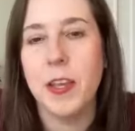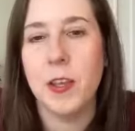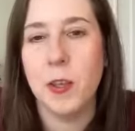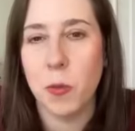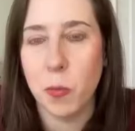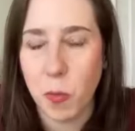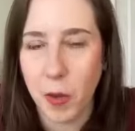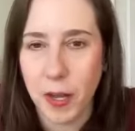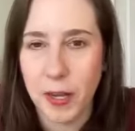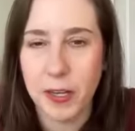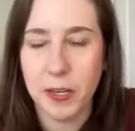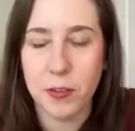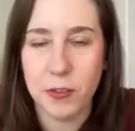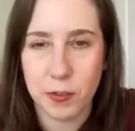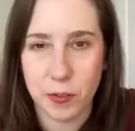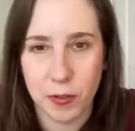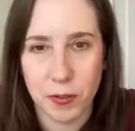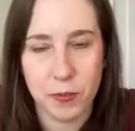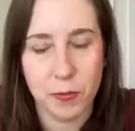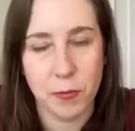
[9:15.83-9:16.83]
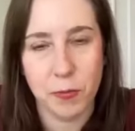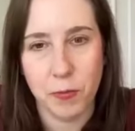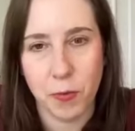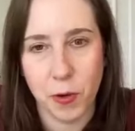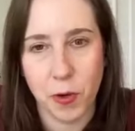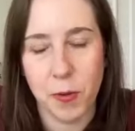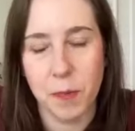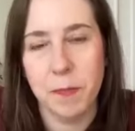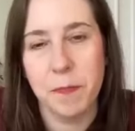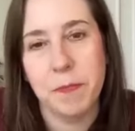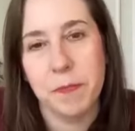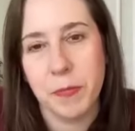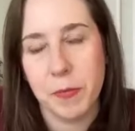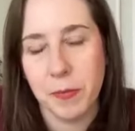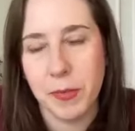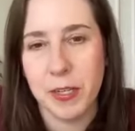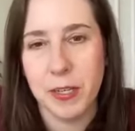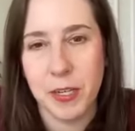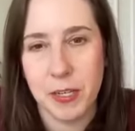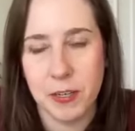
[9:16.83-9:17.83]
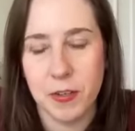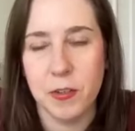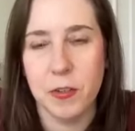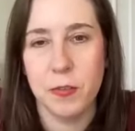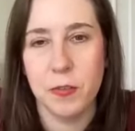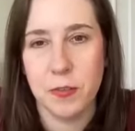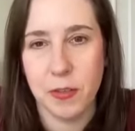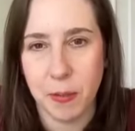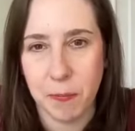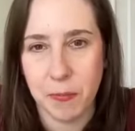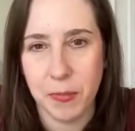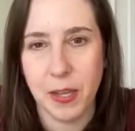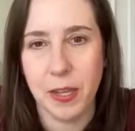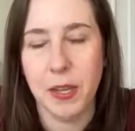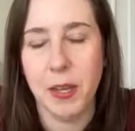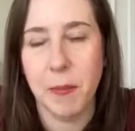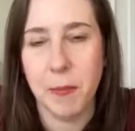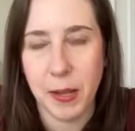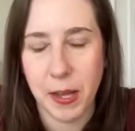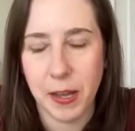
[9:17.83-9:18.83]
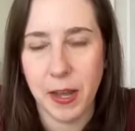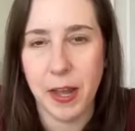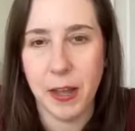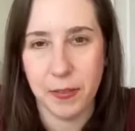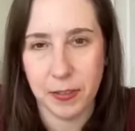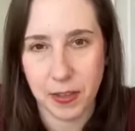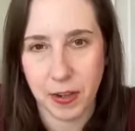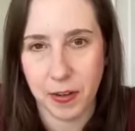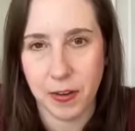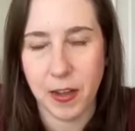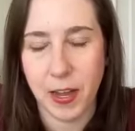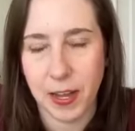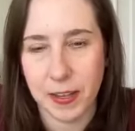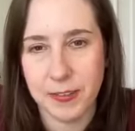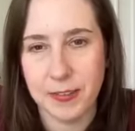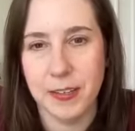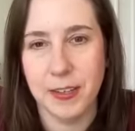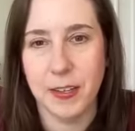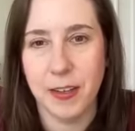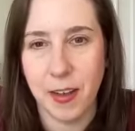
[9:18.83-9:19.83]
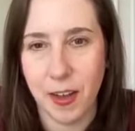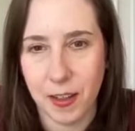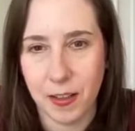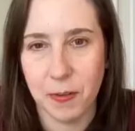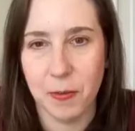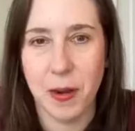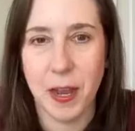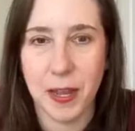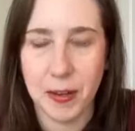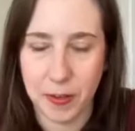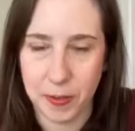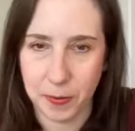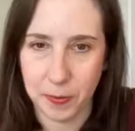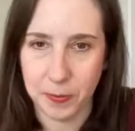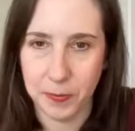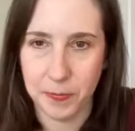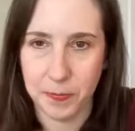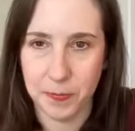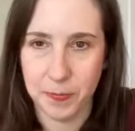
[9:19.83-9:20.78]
You want insurance reform. We need to do something about healthcare costs in Colorado.